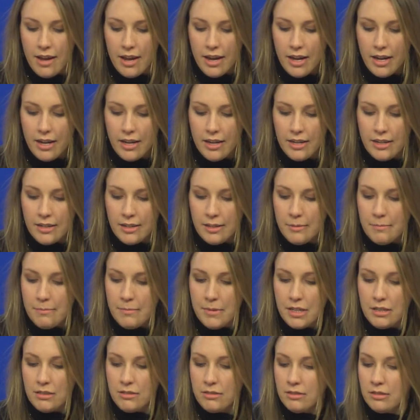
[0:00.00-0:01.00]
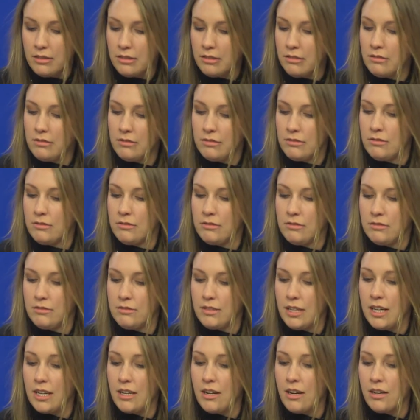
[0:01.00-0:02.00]
And
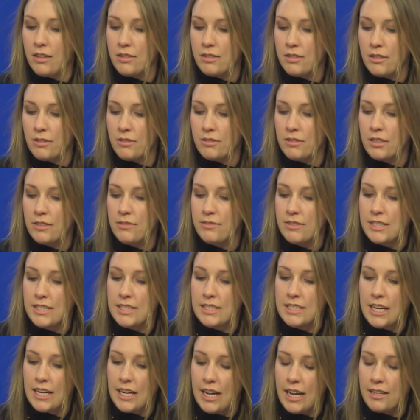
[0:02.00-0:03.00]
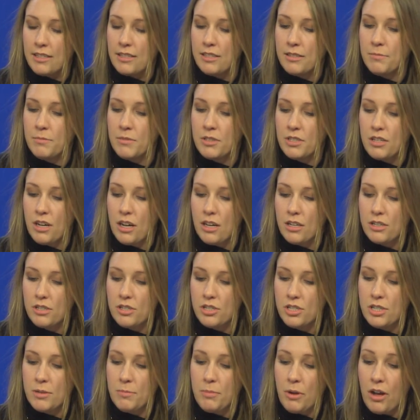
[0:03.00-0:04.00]
also Cleveland State has some
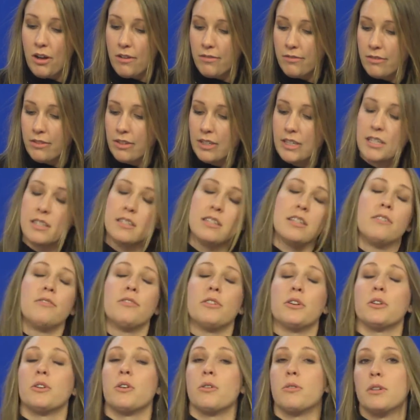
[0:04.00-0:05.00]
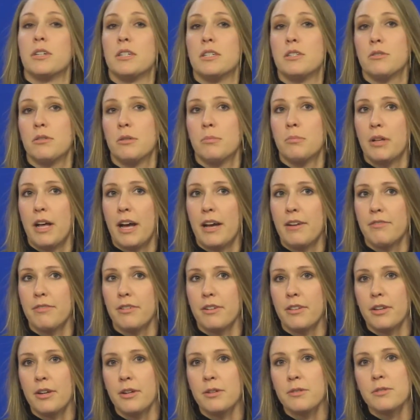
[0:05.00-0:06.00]
scholarship offerings. If you're going to apply
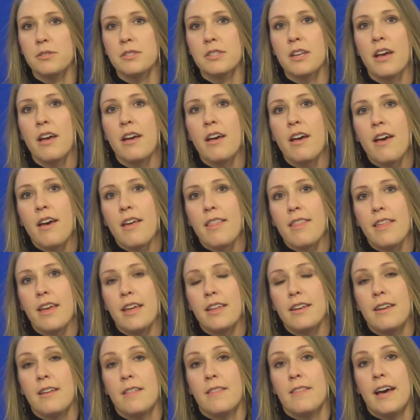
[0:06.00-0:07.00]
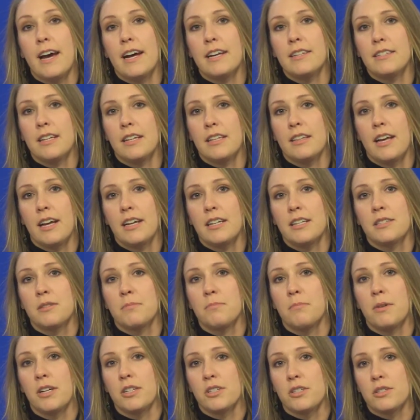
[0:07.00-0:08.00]
for those, then that deadline is
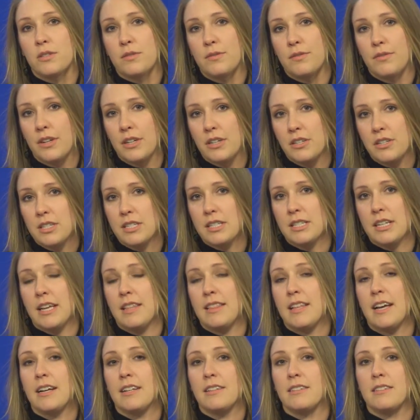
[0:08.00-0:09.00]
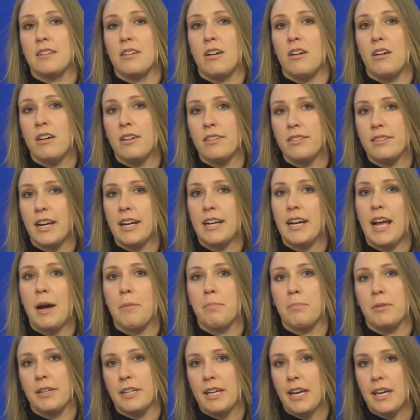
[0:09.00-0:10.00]
March 1st, and that is an online
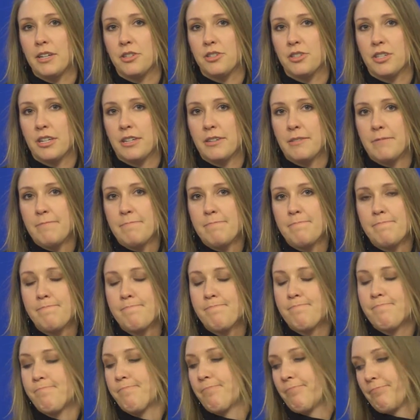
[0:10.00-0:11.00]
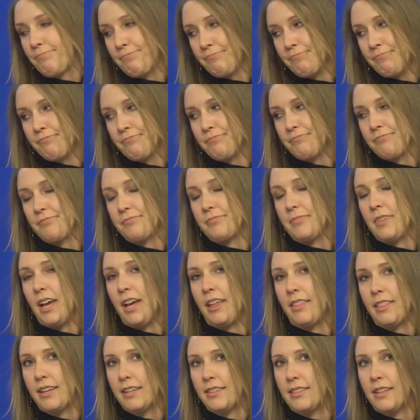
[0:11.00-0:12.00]
application.
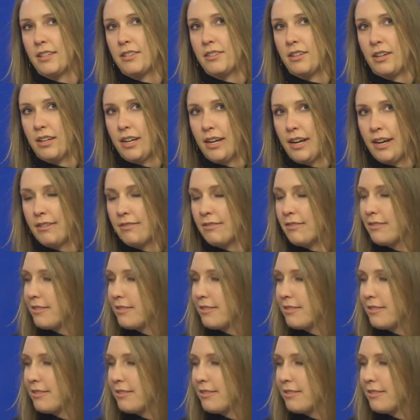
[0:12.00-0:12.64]
I think that's all I have.